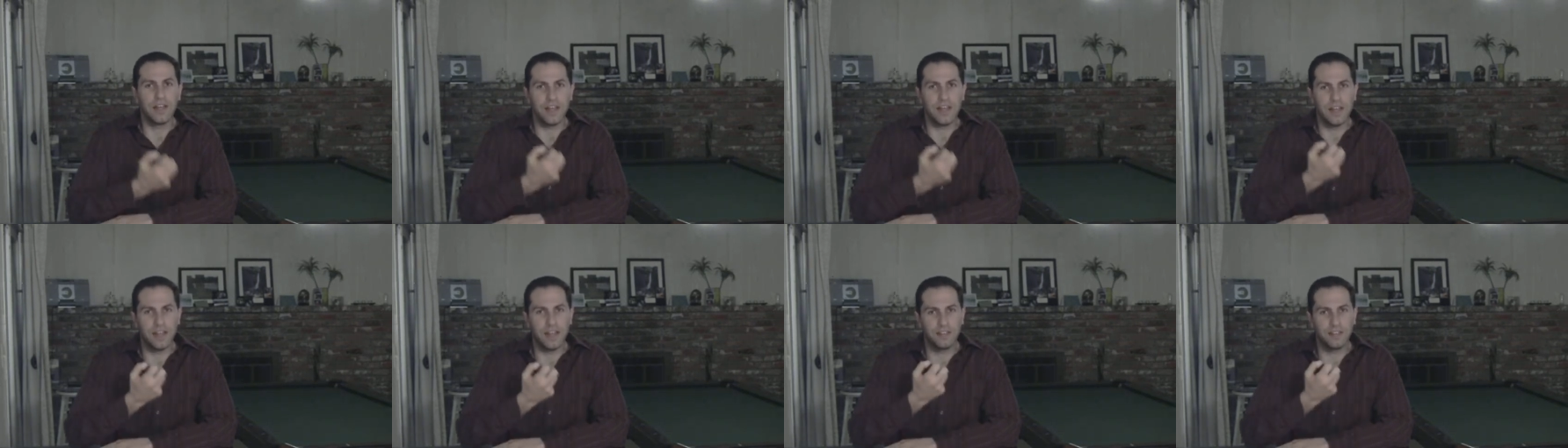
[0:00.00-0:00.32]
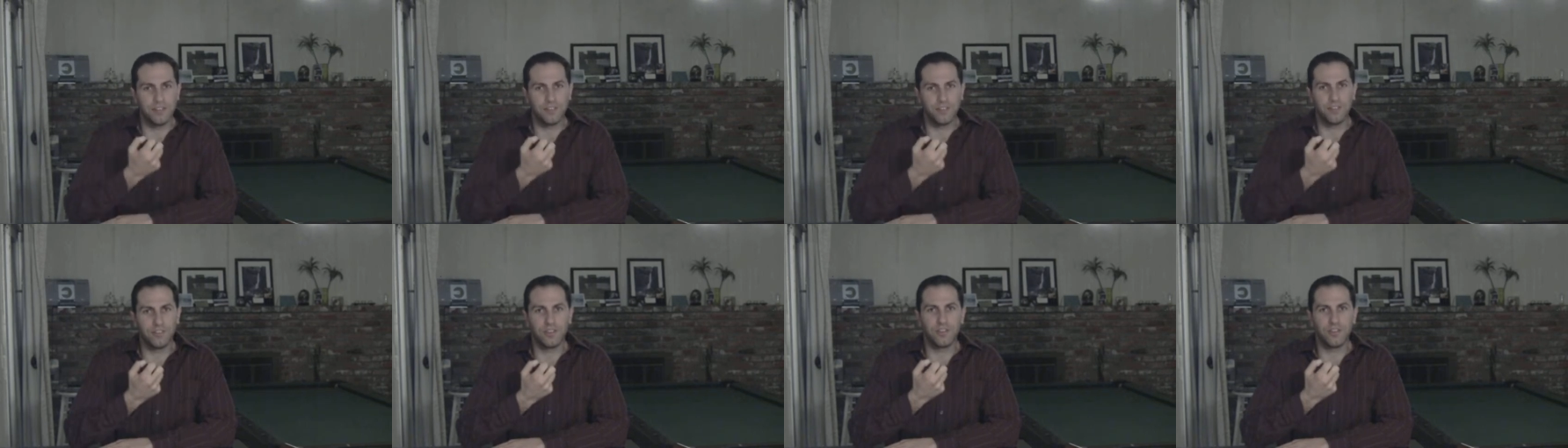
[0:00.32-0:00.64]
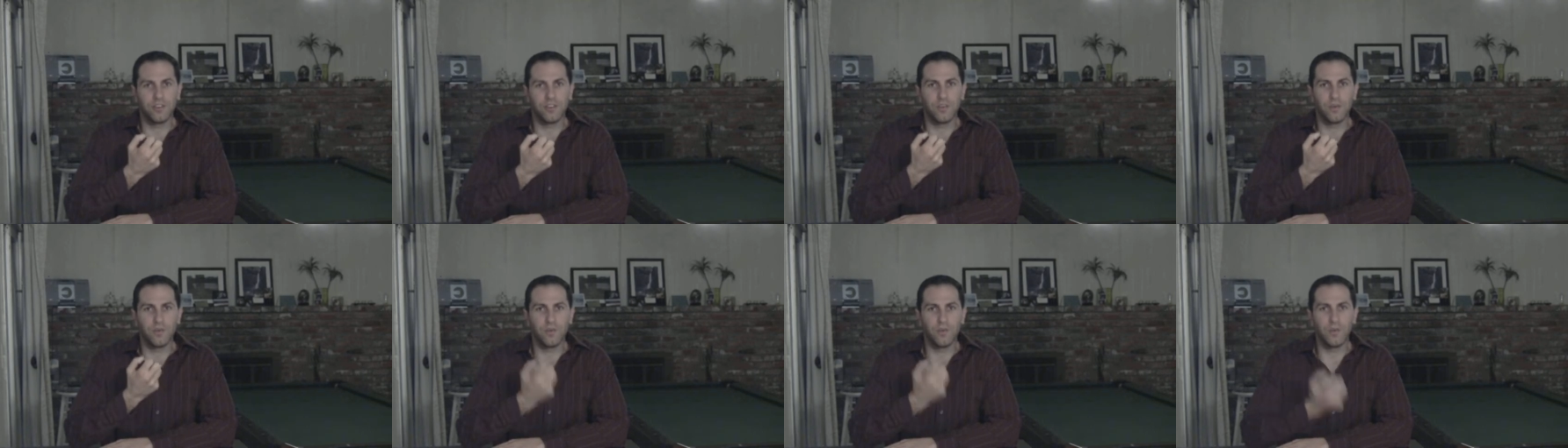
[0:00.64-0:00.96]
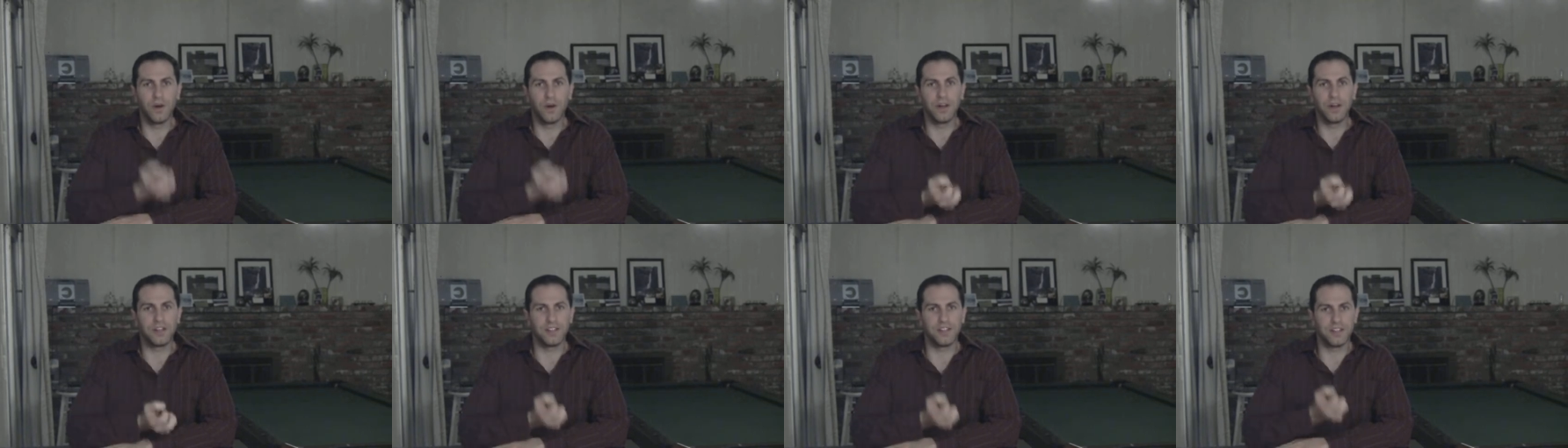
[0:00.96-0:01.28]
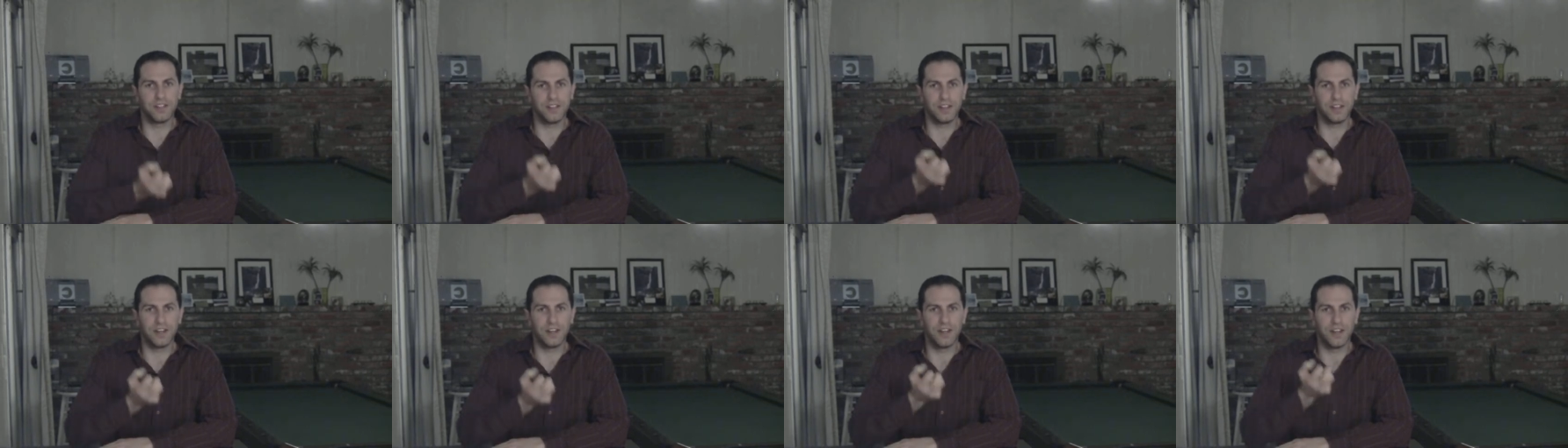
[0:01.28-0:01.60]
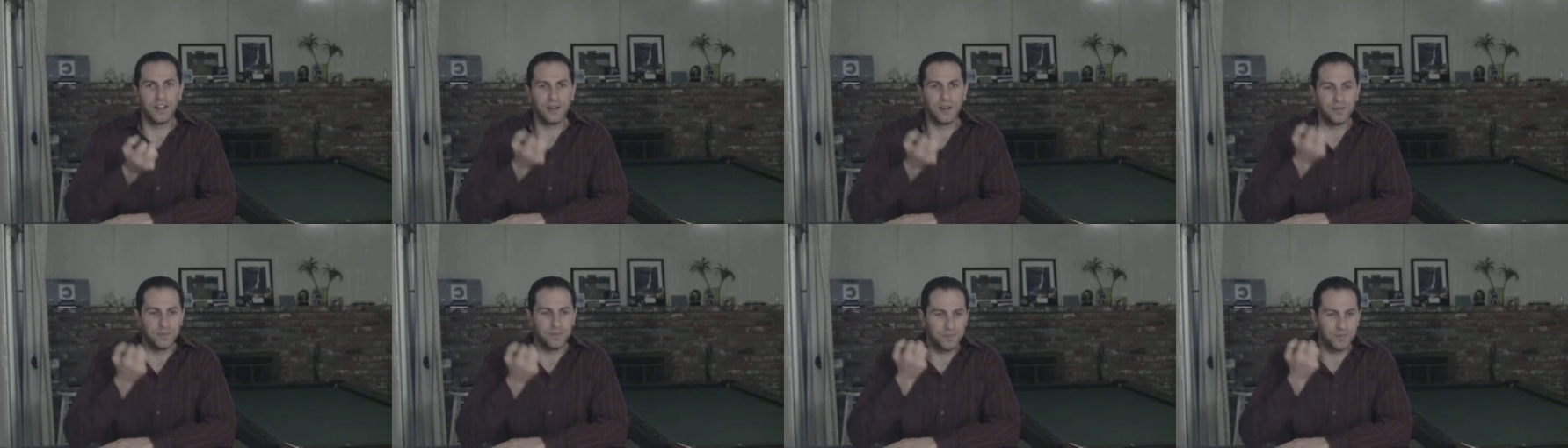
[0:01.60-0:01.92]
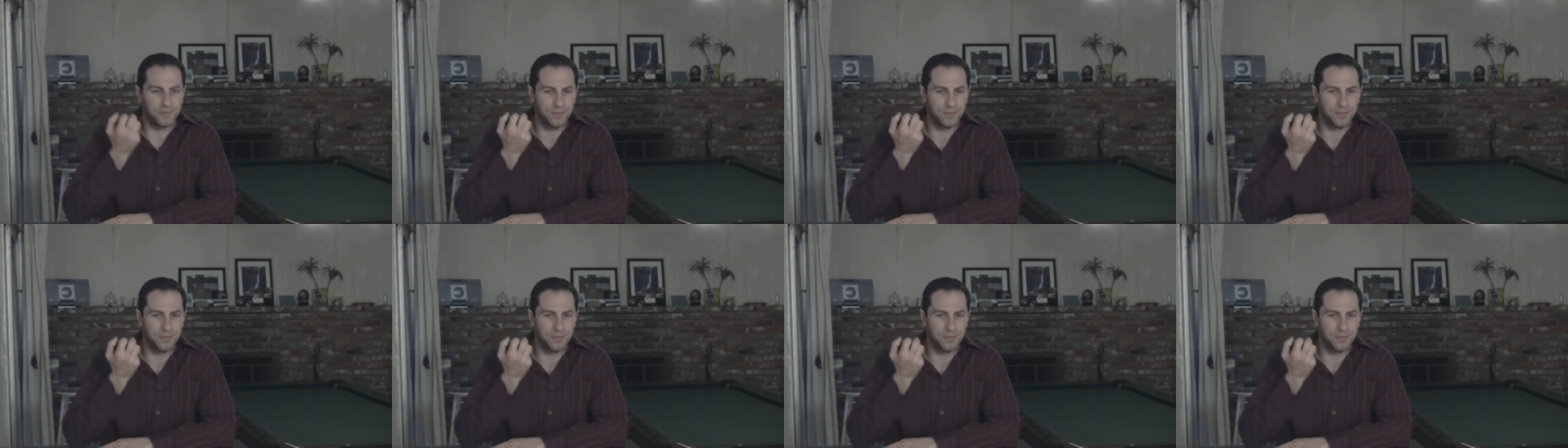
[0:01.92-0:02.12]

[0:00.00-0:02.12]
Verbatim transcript: It's what